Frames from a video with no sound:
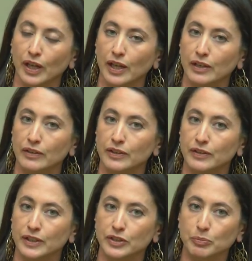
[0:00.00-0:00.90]
And
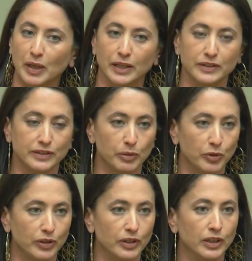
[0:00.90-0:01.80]
this past
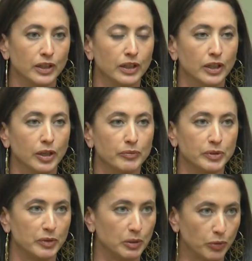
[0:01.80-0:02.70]
summer, um,
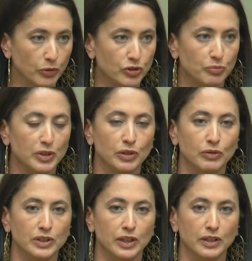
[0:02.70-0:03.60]
somebody approached me who
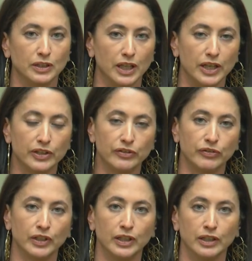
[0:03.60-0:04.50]
had done a lot of
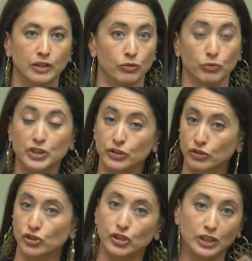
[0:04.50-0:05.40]

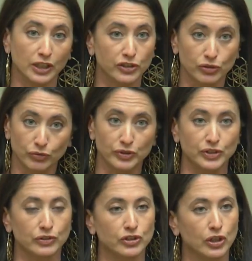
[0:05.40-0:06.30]
research, genealogical
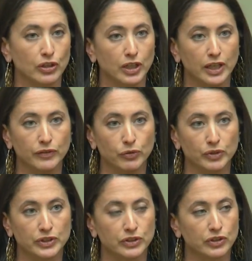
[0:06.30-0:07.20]
research, archival
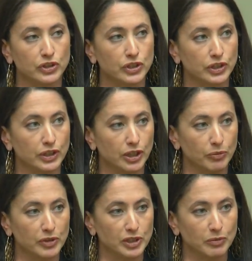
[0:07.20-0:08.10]
research
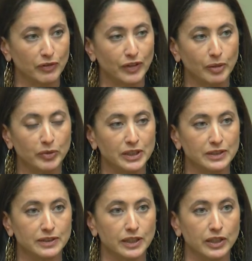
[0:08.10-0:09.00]
um, into my family
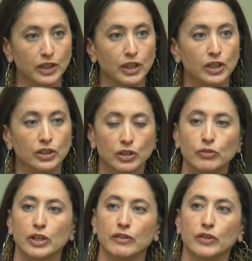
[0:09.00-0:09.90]
and said, you know,
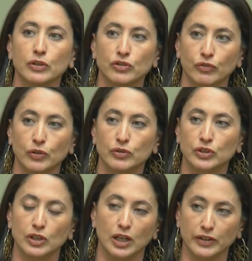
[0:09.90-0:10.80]
none of those folks
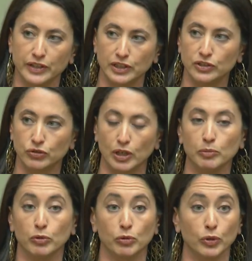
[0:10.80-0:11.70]
are on these
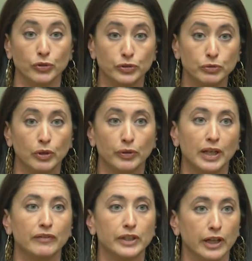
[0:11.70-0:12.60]
tribal rolls. You don't
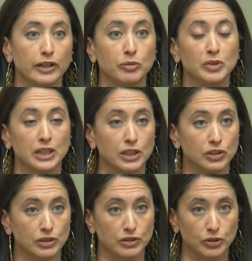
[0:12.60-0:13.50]
have the
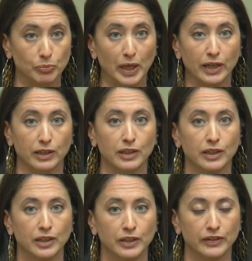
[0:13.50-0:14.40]
documentation to back
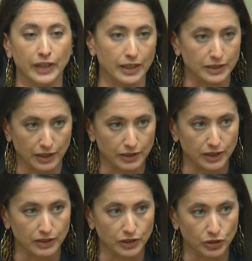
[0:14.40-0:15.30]
that
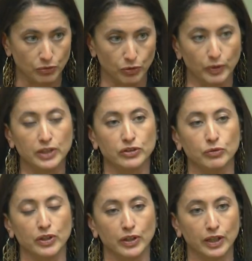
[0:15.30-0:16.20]
identity that you were raised
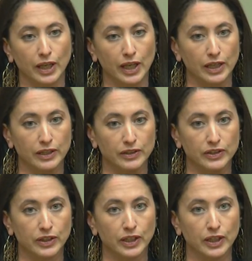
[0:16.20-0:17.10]
with. And
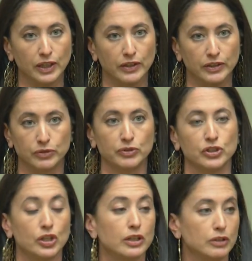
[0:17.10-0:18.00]
this was a
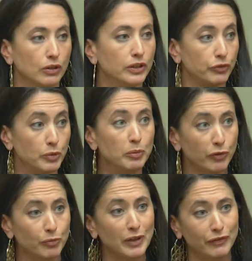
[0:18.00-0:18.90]
shock not only for me, but
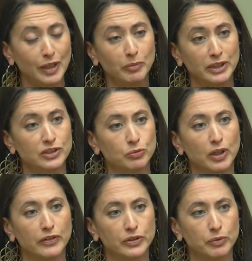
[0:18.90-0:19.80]
for my family as
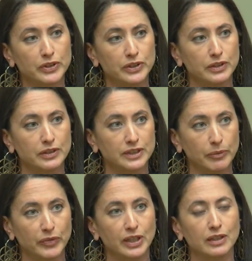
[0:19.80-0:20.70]
well. This wasn't
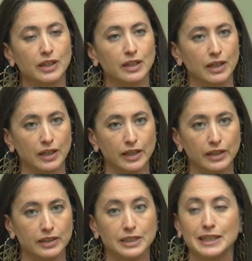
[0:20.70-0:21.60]
something that I,
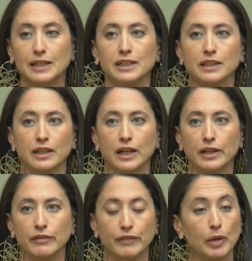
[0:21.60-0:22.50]
an identity that
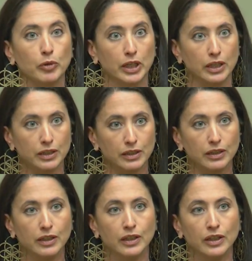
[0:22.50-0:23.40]
I fabricated.
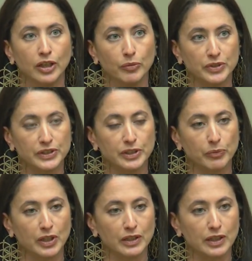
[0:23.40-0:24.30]
Um, this is
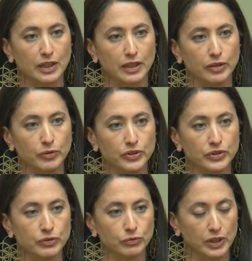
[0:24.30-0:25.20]
something that I
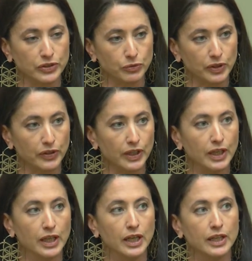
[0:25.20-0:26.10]
was raised with.
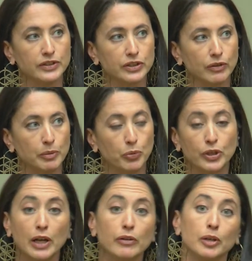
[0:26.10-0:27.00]
And so I put
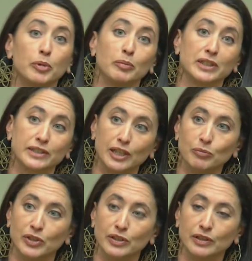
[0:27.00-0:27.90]
out a public
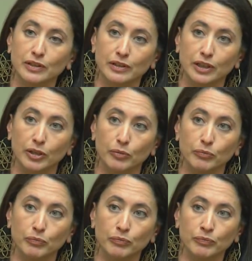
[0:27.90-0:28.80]
statement,
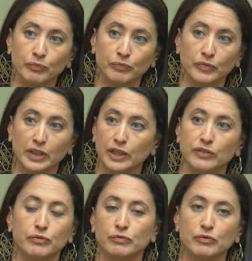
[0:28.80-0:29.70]
um, kind
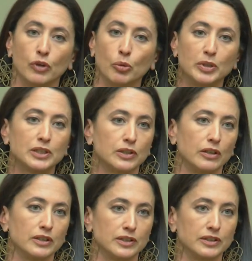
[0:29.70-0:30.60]
of hoping to
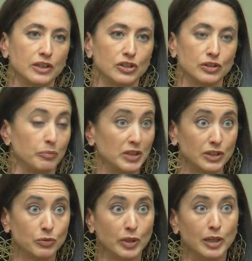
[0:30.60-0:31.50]
start this discussion of this
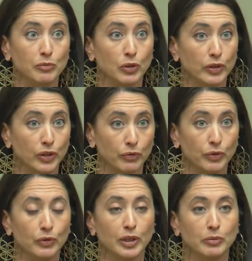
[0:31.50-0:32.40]
is what I'm going
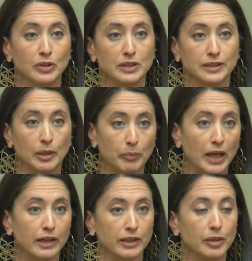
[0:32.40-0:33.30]
through, I'm going to step
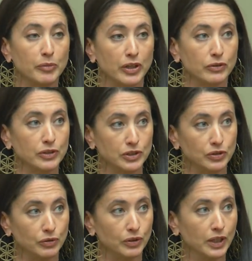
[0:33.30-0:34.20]
back and I'm not going
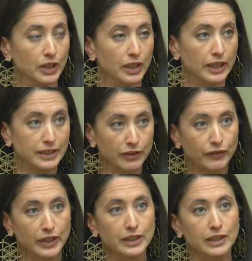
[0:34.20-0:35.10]
to
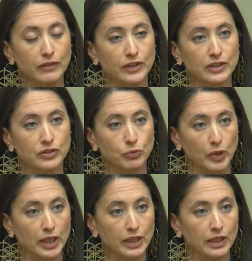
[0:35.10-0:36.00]
identify in this
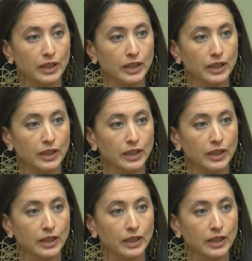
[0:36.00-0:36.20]
way.